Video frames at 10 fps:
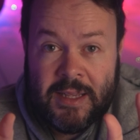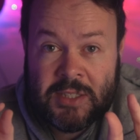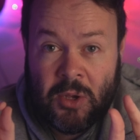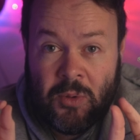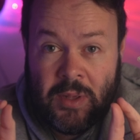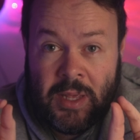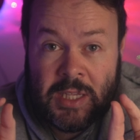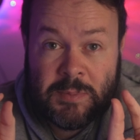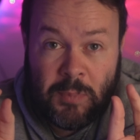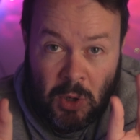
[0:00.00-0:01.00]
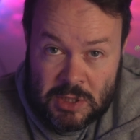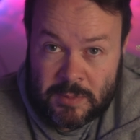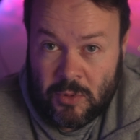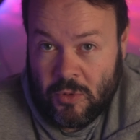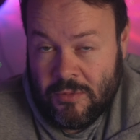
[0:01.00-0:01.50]
So it's
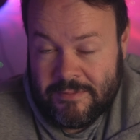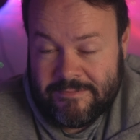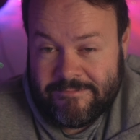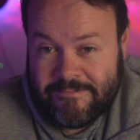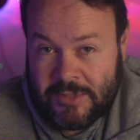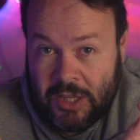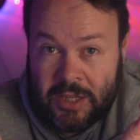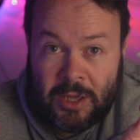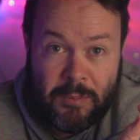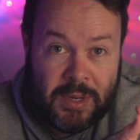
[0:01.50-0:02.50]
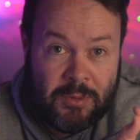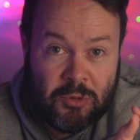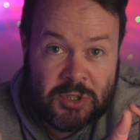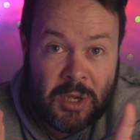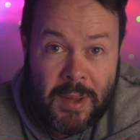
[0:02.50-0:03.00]
possible that the company
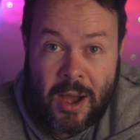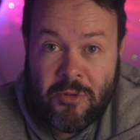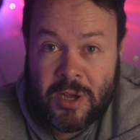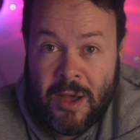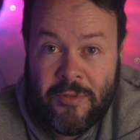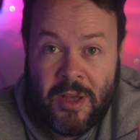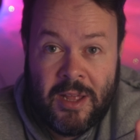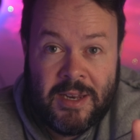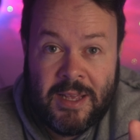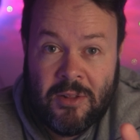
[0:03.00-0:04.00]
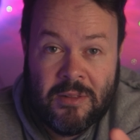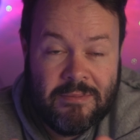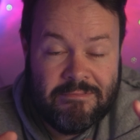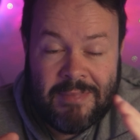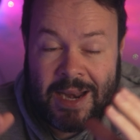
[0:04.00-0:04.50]
will somehow recover and he'll
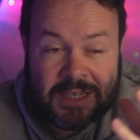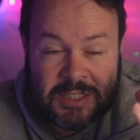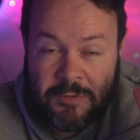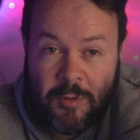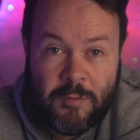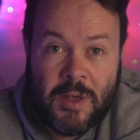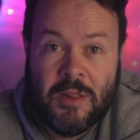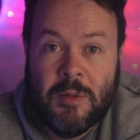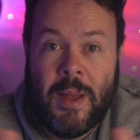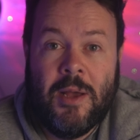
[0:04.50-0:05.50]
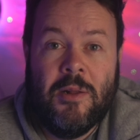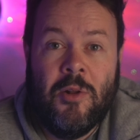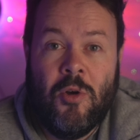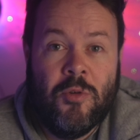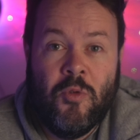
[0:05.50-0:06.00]
manage to fulfill the
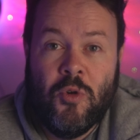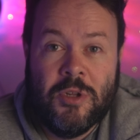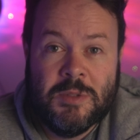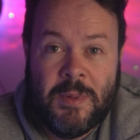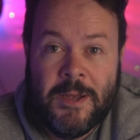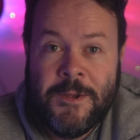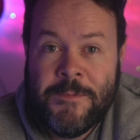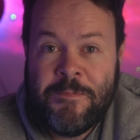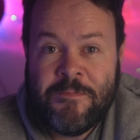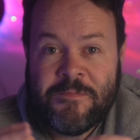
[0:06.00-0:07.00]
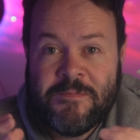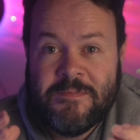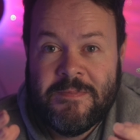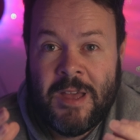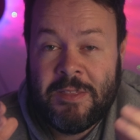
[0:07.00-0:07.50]
backlog of orders. But
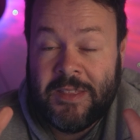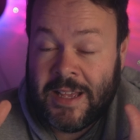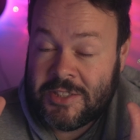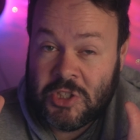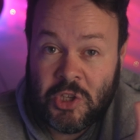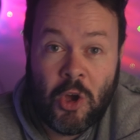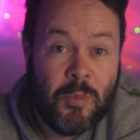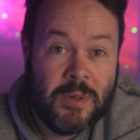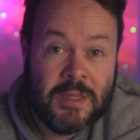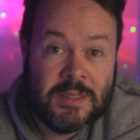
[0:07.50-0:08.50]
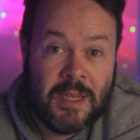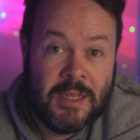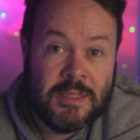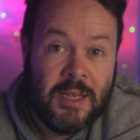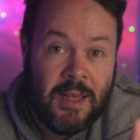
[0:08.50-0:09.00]
I think that's just hope at this
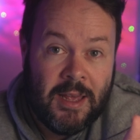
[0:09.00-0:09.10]
stage.